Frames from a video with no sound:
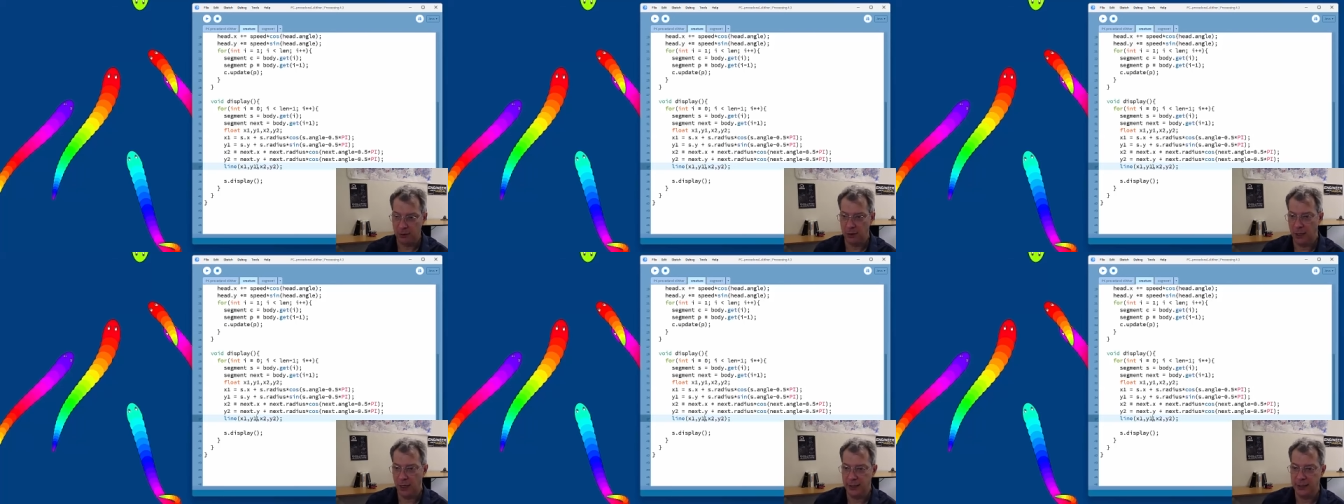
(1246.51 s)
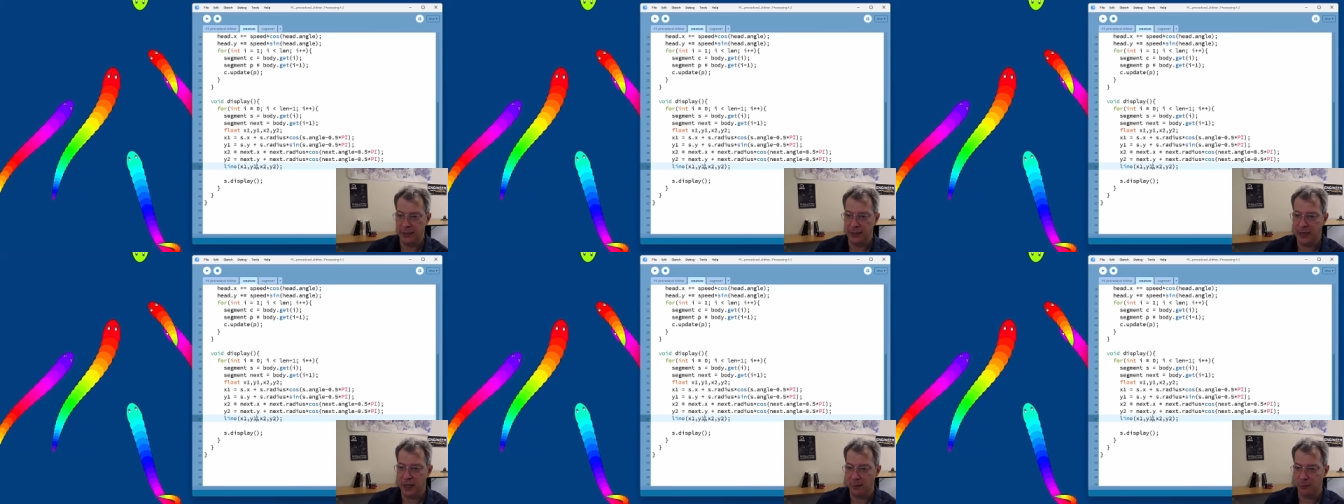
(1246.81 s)
I
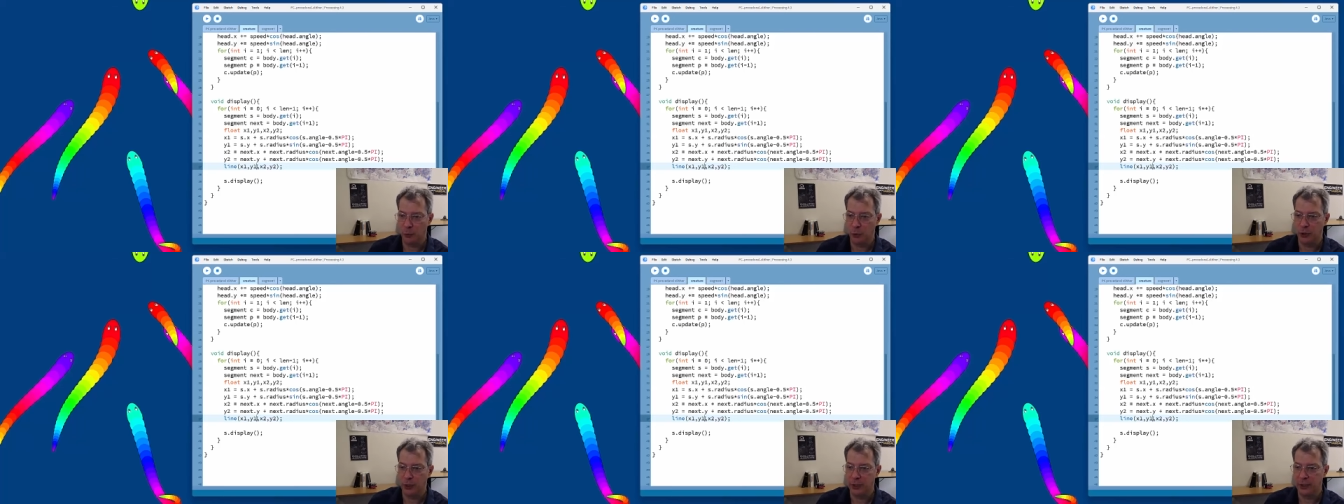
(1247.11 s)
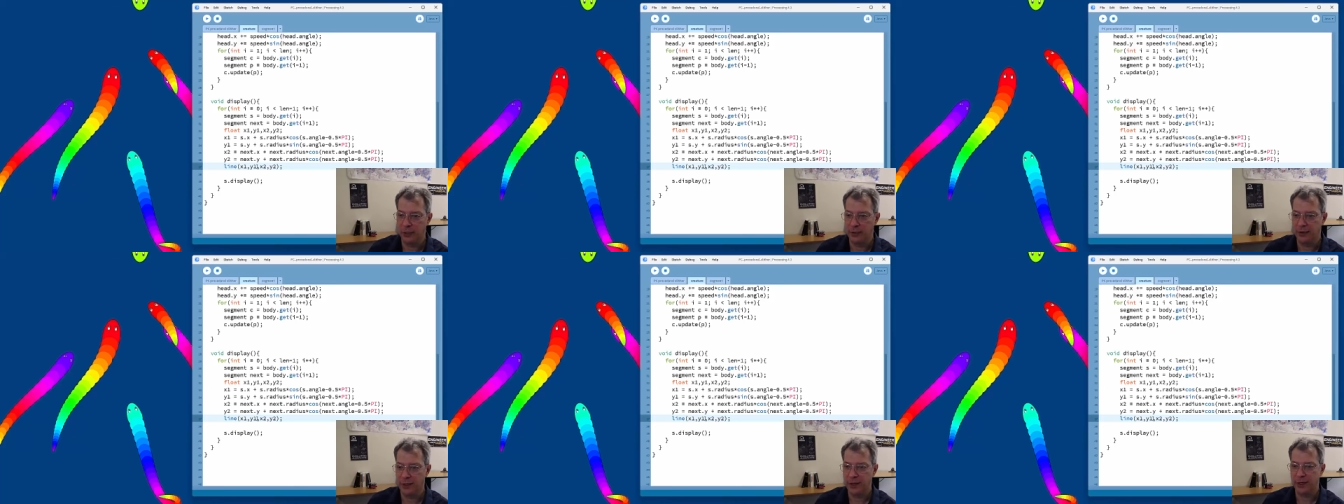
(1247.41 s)
did not put it
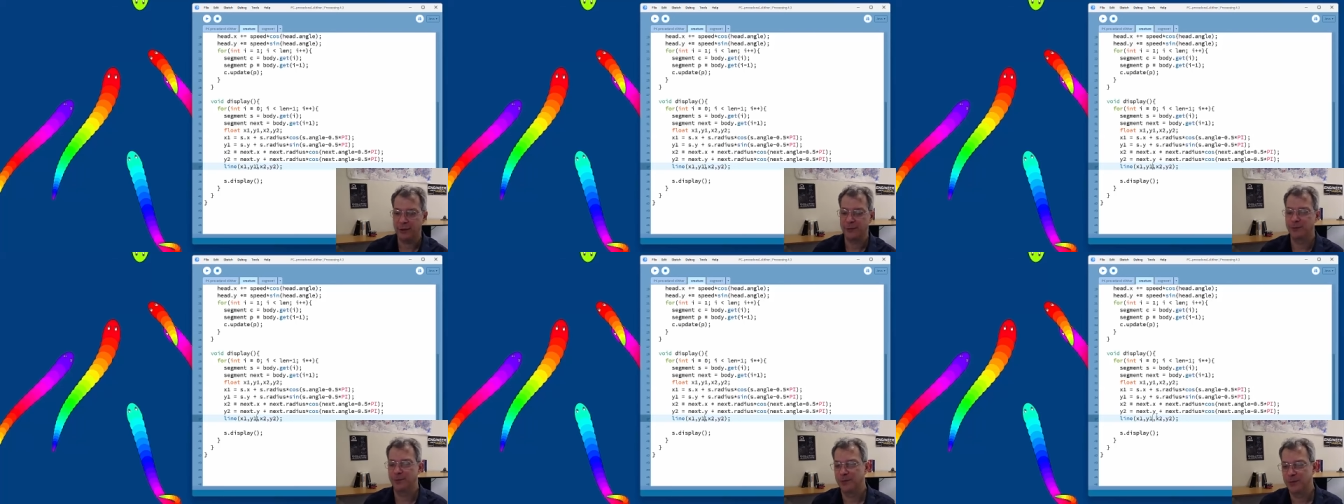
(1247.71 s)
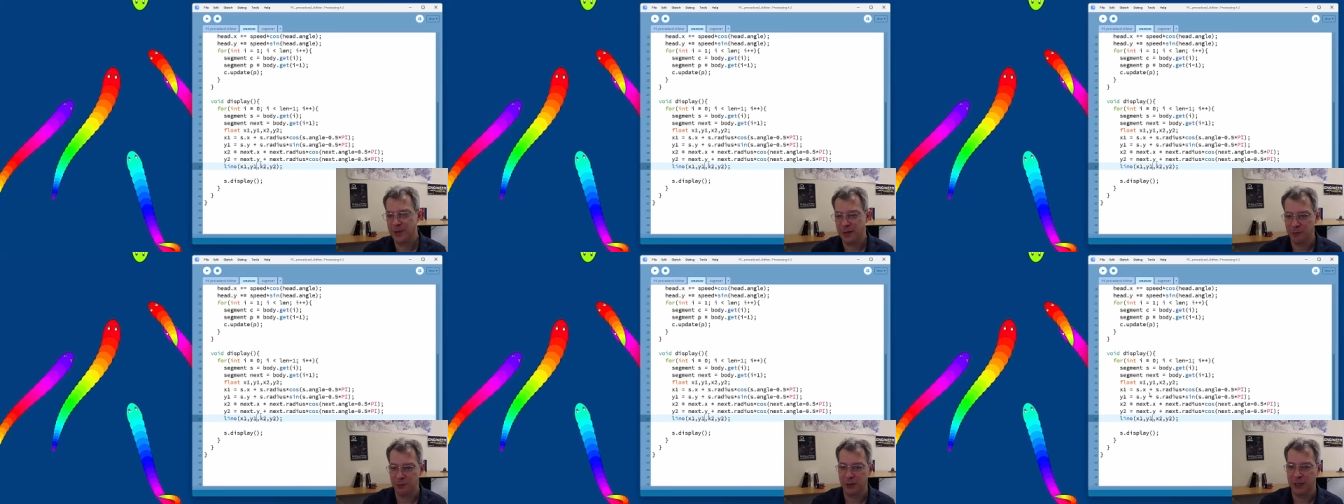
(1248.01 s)
in there.
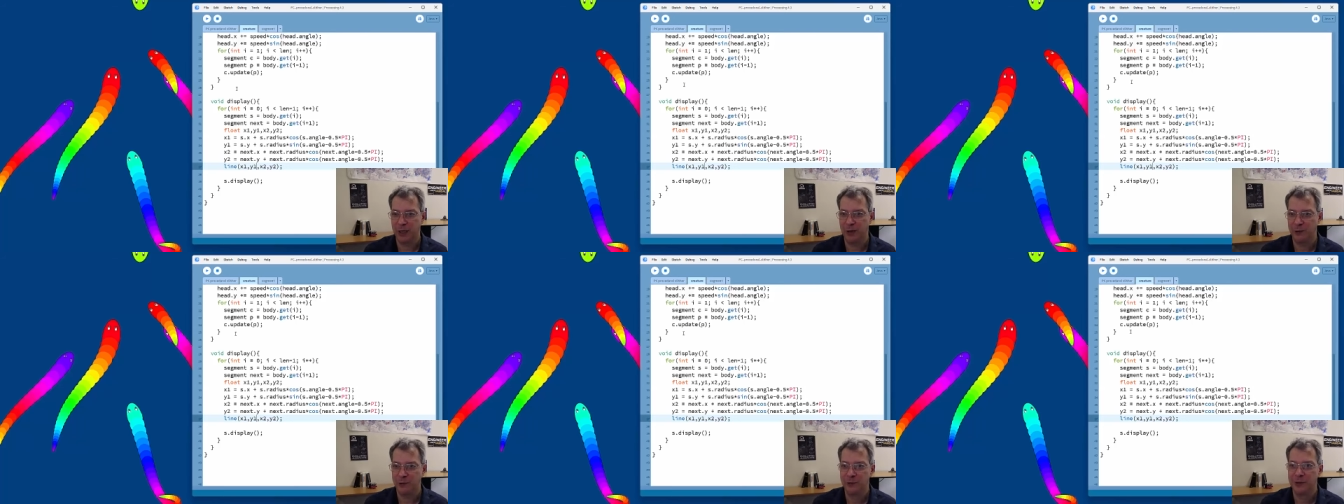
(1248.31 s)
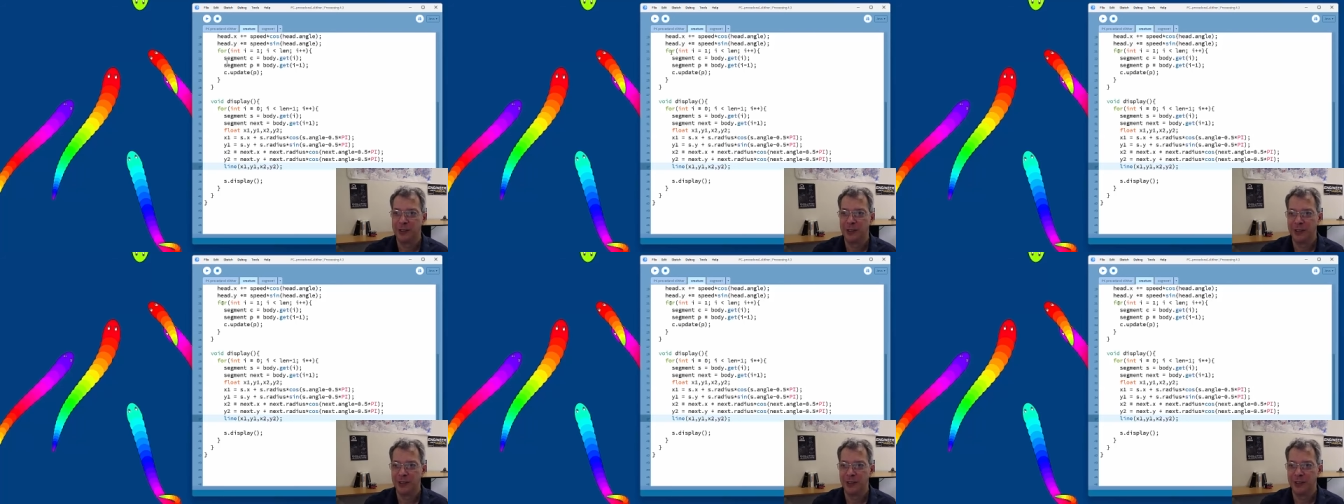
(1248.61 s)
There we go.